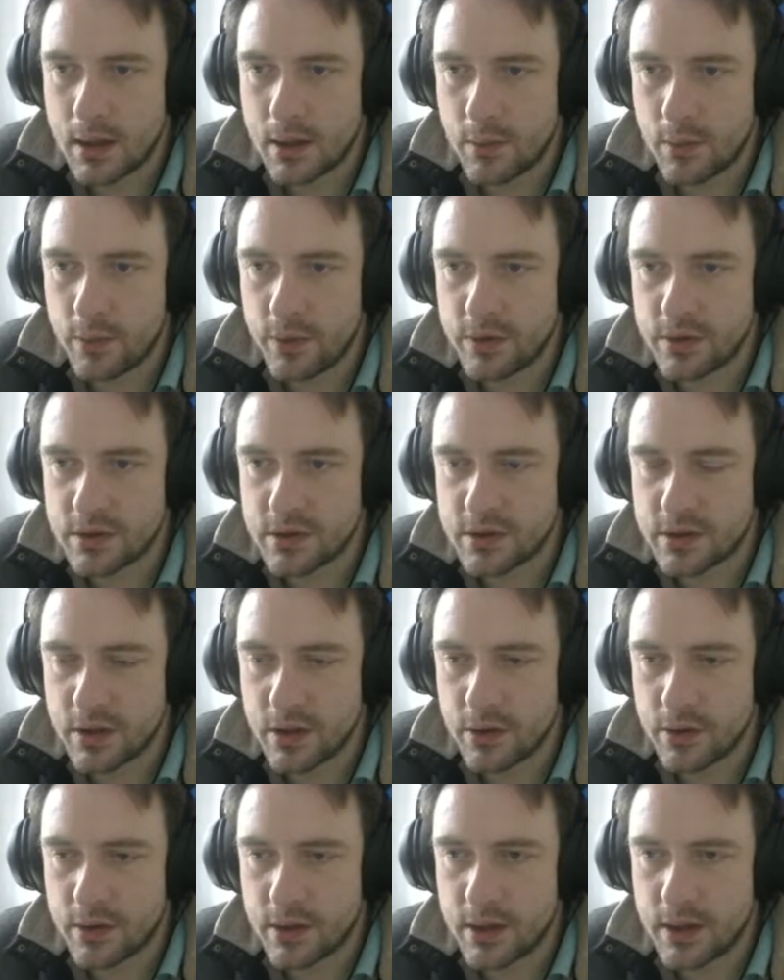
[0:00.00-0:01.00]
And we just
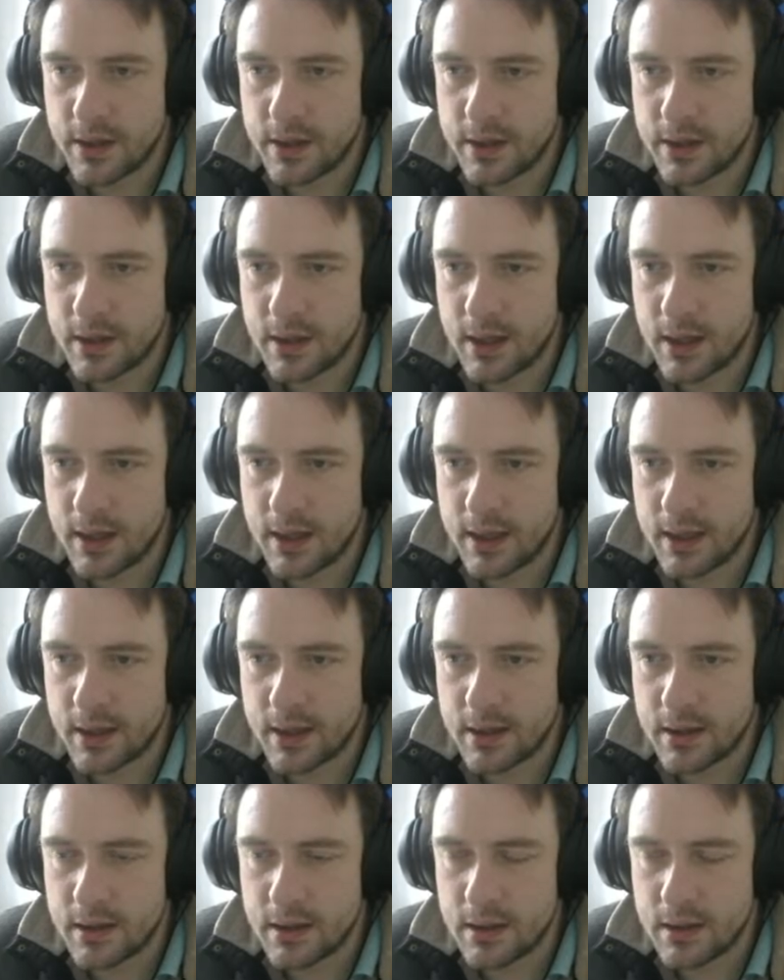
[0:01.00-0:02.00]
go kind of like